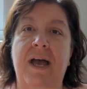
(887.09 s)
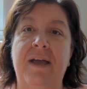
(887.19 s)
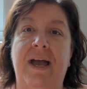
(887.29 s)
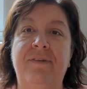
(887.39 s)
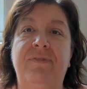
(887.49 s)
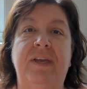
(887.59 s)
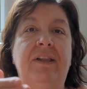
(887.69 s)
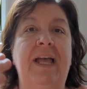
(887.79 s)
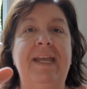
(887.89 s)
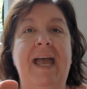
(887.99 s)
I
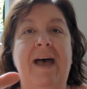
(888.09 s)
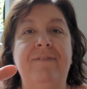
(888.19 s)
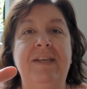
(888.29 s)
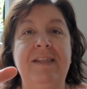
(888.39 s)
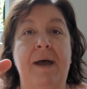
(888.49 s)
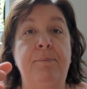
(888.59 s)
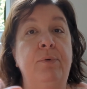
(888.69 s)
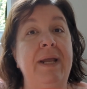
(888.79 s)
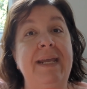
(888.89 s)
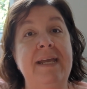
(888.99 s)
feel like having that
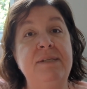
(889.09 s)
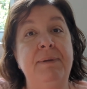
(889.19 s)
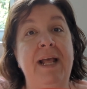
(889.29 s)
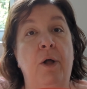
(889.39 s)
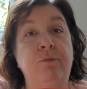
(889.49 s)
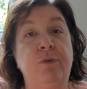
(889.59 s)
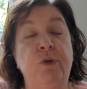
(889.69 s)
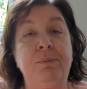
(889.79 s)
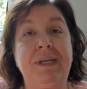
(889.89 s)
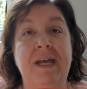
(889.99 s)
break has been
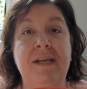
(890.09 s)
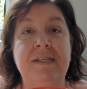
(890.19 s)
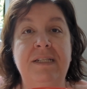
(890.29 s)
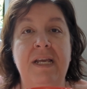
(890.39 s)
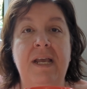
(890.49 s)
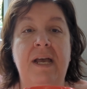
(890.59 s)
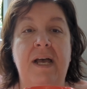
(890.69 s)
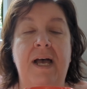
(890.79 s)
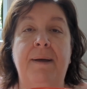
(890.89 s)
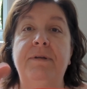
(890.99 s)
helpful because
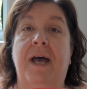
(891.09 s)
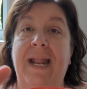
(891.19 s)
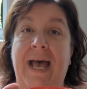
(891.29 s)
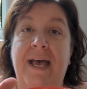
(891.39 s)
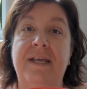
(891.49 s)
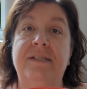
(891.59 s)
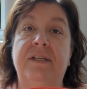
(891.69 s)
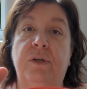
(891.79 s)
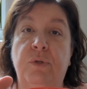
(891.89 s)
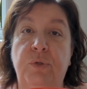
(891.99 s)
I'm not
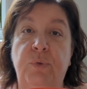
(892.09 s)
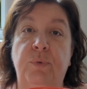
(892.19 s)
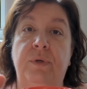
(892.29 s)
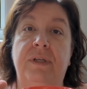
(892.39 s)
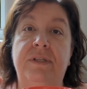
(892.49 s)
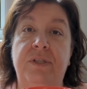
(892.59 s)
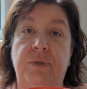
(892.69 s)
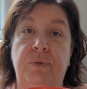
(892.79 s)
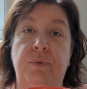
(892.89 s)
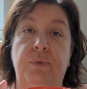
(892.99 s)
as glued
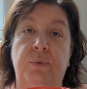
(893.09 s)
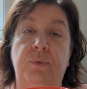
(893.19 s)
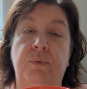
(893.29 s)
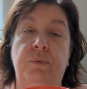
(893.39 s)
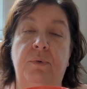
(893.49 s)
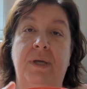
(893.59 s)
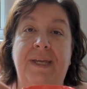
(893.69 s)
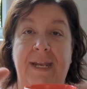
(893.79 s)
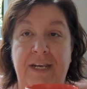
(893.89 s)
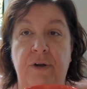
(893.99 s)
to
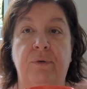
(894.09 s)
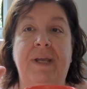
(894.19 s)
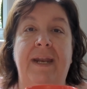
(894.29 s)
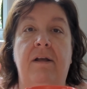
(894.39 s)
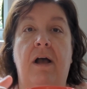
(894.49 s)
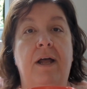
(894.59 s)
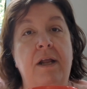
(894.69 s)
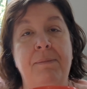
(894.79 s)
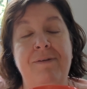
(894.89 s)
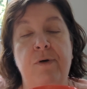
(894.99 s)
getting
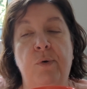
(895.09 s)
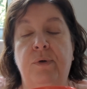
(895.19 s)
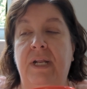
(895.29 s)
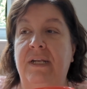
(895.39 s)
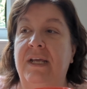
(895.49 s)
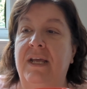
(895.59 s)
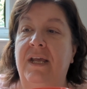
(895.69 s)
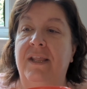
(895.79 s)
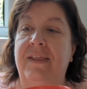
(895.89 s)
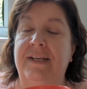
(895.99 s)
on my phone and
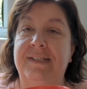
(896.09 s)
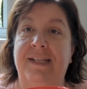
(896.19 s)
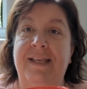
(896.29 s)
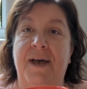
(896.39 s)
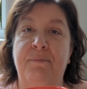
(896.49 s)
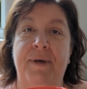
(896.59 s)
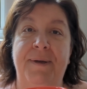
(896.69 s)
things like that.